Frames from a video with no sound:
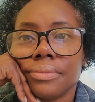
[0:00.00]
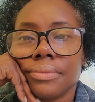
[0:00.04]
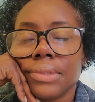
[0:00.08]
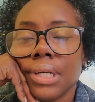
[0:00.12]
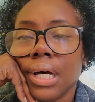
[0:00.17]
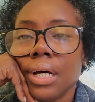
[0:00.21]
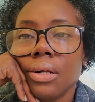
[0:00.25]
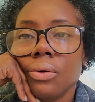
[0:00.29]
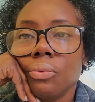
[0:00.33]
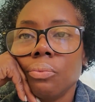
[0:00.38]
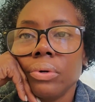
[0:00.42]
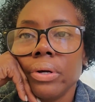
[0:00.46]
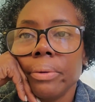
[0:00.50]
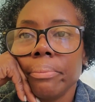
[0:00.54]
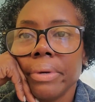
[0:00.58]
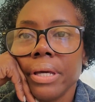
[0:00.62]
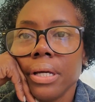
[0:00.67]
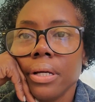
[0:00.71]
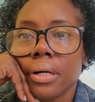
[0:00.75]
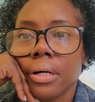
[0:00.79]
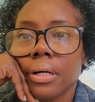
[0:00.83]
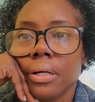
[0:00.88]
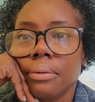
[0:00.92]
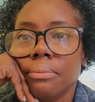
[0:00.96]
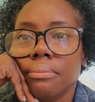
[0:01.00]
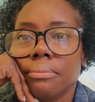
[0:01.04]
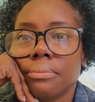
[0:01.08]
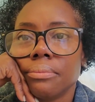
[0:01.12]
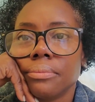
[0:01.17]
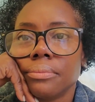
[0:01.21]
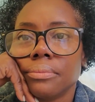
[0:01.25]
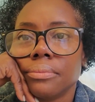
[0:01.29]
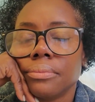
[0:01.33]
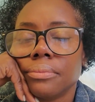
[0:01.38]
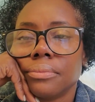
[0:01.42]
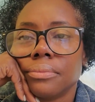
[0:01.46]
I don't wear makeup.
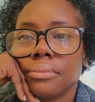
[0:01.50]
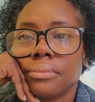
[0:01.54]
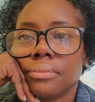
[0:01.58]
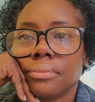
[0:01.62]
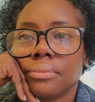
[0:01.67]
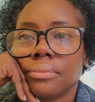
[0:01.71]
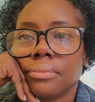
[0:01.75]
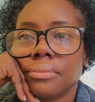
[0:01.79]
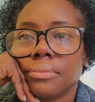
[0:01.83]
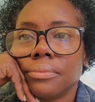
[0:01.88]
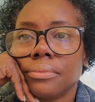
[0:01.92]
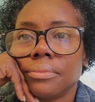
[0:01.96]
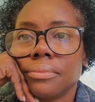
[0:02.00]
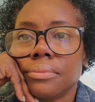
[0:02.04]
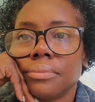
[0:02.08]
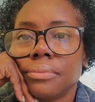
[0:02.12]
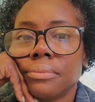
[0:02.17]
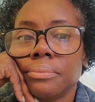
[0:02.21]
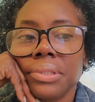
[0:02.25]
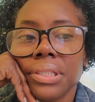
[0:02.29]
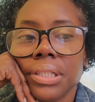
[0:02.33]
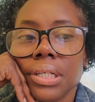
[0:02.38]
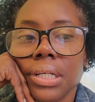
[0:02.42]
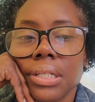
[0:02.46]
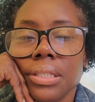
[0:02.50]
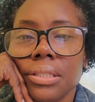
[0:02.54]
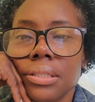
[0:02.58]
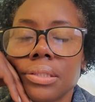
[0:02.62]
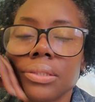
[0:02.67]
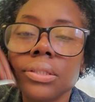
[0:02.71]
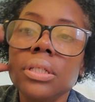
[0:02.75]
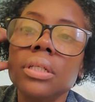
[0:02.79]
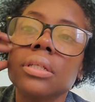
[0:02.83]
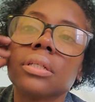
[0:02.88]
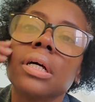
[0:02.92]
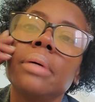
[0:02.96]

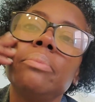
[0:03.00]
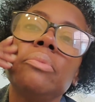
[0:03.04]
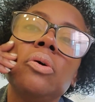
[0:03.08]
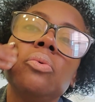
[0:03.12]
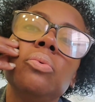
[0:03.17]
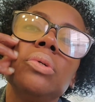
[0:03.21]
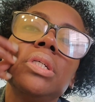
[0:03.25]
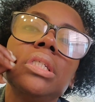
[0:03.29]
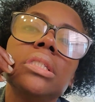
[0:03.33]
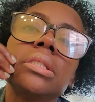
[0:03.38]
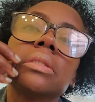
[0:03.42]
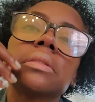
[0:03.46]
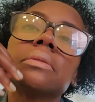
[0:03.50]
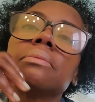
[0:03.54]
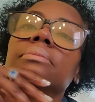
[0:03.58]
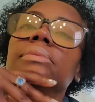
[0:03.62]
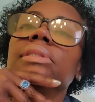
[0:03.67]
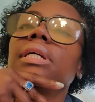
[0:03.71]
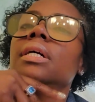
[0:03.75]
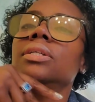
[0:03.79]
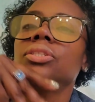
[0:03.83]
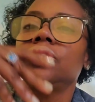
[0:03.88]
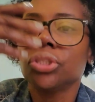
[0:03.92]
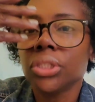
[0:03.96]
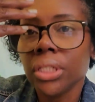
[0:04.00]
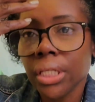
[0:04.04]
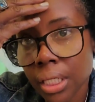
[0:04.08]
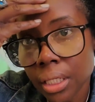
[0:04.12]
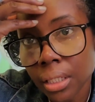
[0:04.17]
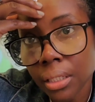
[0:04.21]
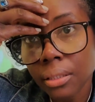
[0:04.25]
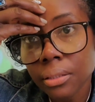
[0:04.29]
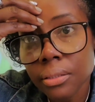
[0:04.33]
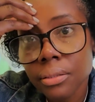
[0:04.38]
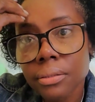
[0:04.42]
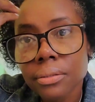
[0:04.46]
Because look, I'm always
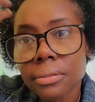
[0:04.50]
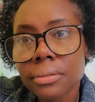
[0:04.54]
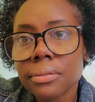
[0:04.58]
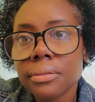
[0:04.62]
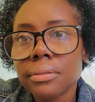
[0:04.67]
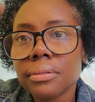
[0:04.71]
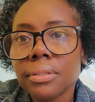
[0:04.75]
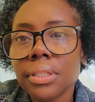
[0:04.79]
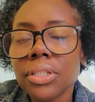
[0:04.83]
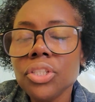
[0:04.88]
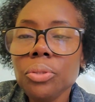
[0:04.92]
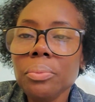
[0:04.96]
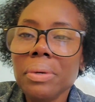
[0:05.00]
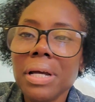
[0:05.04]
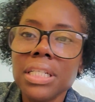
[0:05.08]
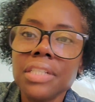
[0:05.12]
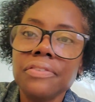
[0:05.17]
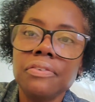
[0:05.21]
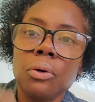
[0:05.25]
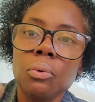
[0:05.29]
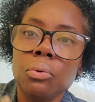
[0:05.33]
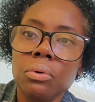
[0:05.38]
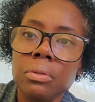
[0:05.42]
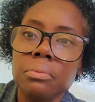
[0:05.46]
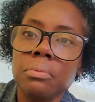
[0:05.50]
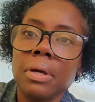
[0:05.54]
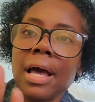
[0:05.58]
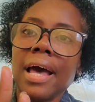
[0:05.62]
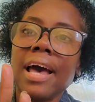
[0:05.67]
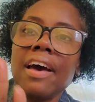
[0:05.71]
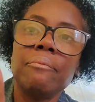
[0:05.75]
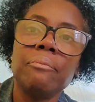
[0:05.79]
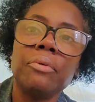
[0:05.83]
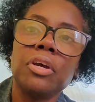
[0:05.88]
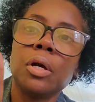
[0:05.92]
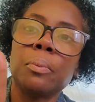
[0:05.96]
touching. Can you imagine if I, would? if I
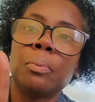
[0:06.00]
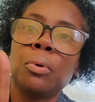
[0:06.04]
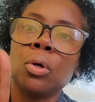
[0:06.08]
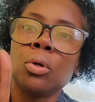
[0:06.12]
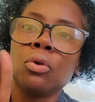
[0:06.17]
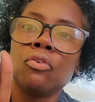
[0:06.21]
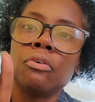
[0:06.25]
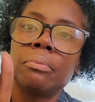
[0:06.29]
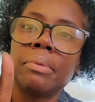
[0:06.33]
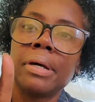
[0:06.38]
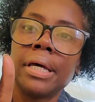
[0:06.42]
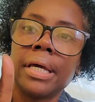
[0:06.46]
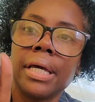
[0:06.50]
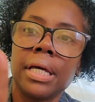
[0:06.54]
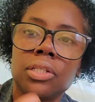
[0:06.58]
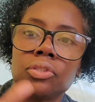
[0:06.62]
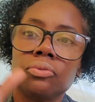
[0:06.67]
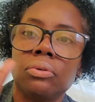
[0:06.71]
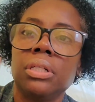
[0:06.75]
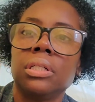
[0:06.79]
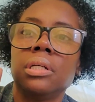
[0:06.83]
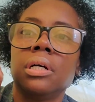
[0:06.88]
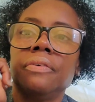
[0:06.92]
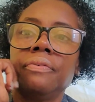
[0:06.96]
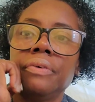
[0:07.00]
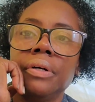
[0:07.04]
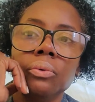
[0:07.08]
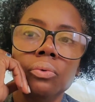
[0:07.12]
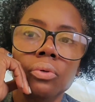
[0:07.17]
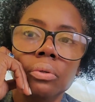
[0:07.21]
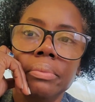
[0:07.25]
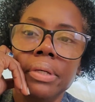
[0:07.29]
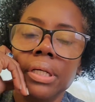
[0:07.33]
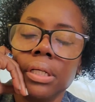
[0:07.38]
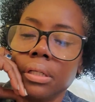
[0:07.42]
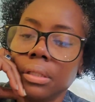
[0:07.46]
have makeup all over my hands right now if I
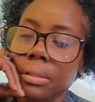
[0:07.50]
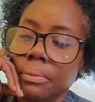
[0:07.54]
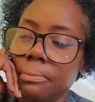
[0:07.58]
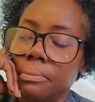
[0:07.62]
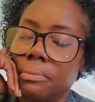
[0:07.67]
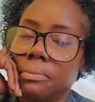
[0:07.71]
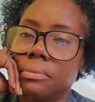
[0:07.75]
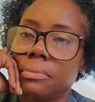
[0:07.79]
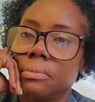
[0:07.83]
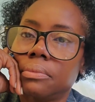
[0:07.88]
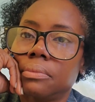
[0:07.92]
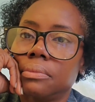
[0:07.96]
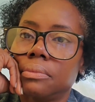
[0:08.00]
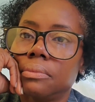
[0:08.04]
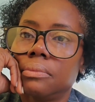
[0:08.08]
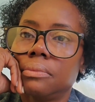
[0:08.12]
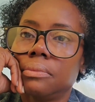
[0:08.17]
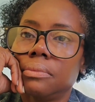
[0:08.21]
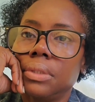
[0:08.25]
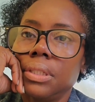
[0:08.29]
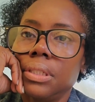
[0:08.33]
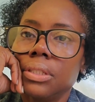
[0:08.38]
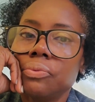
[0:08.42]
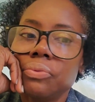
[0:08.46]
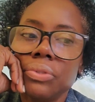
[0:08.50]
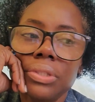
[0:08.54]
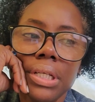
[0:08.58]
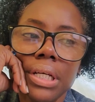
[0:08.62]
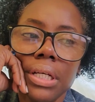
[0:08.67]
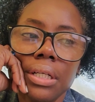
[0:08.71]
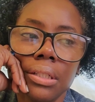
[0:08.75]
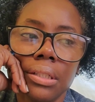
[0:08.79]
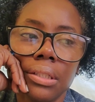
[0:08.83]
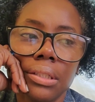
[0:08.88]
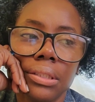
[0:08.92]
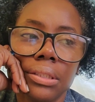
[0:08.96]
wore makeup? It's
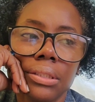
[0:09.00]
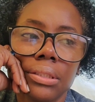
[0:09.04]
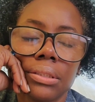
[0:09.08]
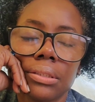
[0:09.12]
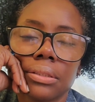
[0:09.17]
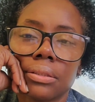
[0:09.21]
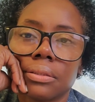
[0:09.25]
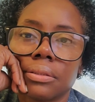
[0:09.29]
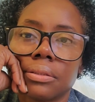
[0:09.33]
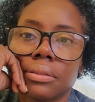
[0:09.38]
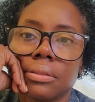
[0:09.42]
ridiculous.